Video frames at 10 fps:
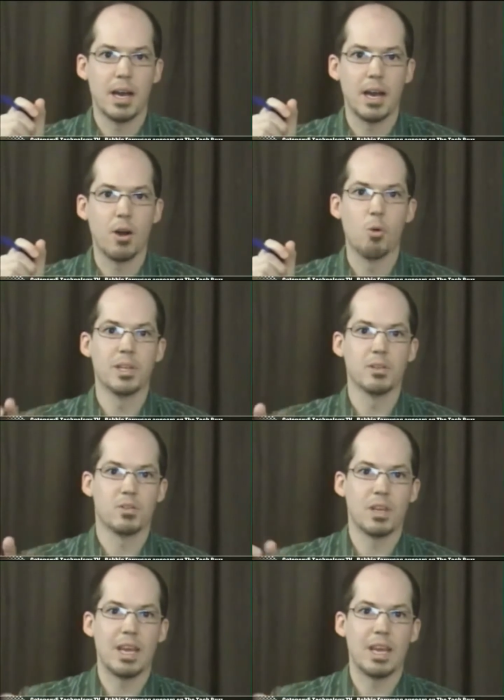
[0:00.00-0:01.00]
uh, open and
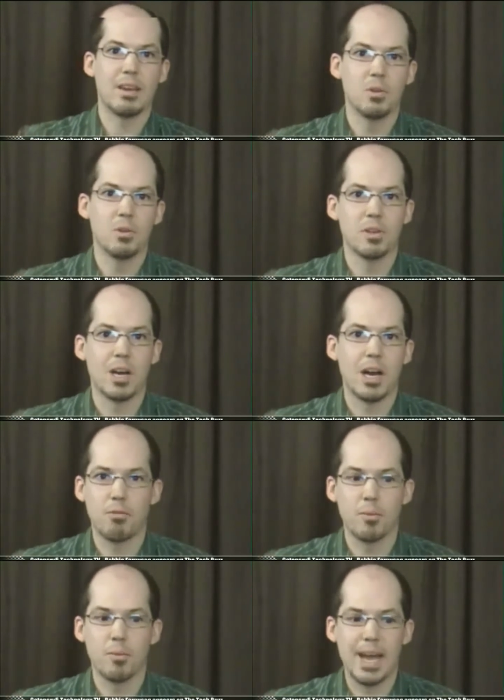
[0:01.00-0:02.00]
save to your doc
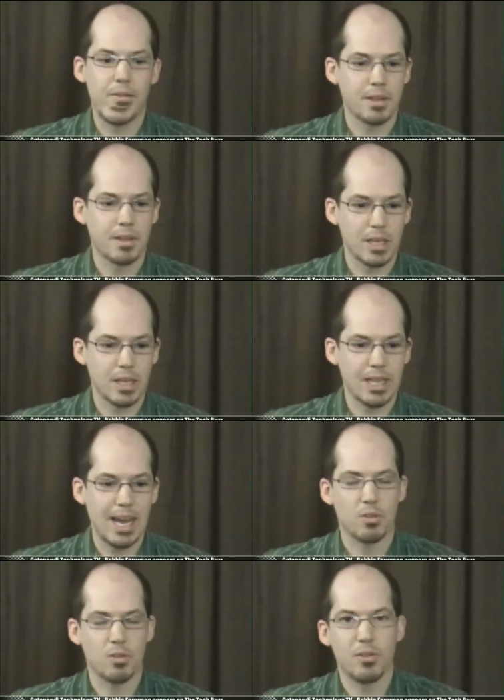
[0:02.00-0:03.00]
format, things like
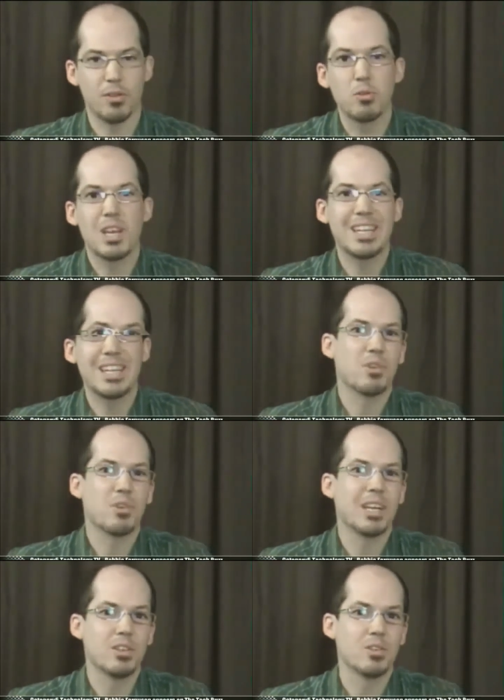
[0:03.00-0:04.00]
that. So those kinds of
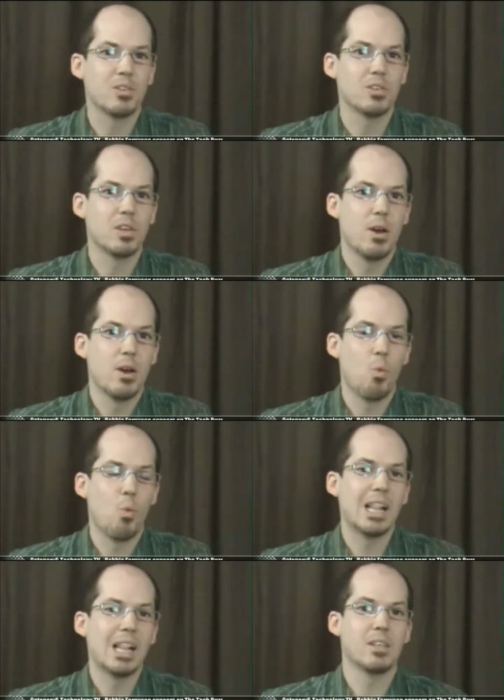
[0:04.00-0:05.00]
transitions,
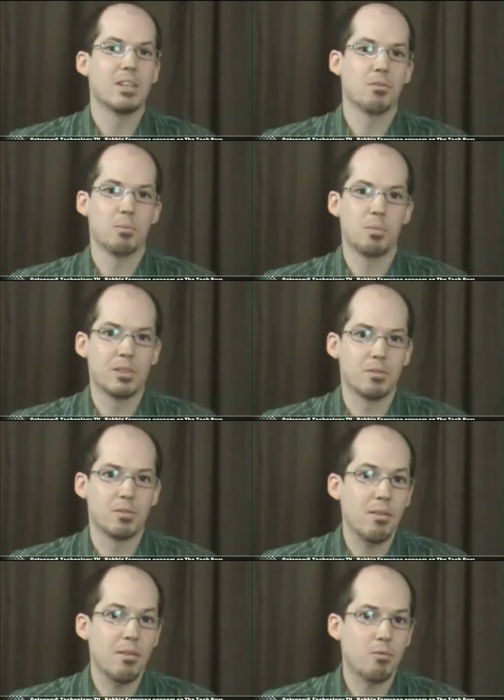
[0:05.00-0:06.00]
while it's a different piece
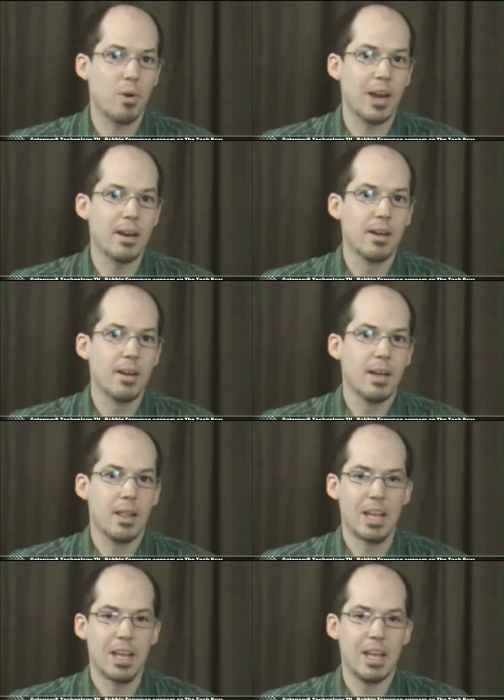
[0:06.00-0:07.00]
of software,
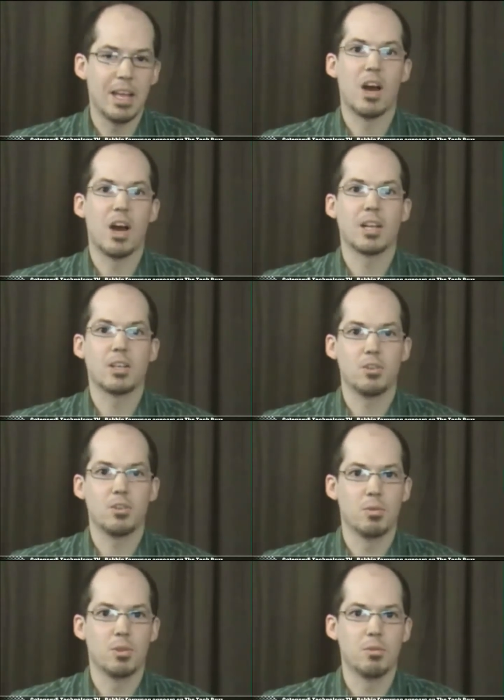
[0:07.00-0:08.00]
it's not
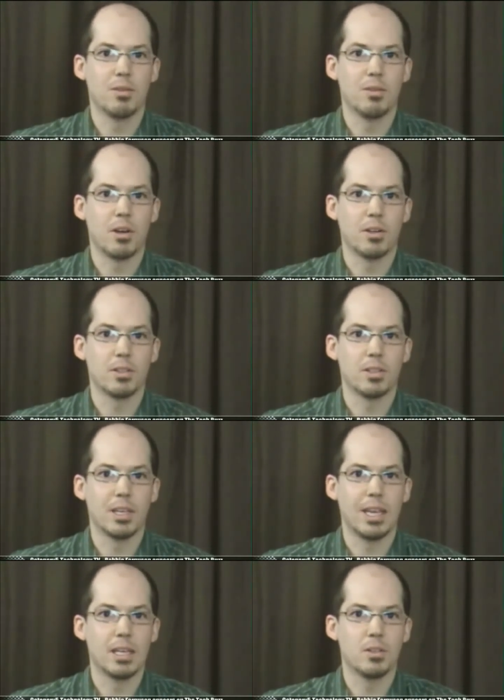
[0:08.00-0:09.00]
too too difficult to
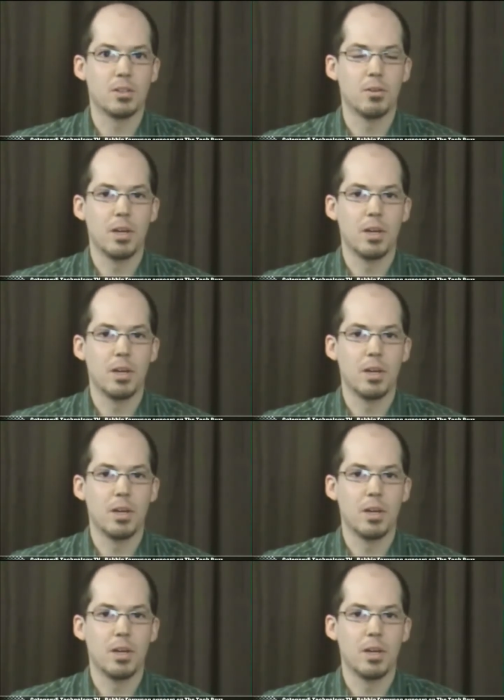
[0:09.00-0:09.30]
get into.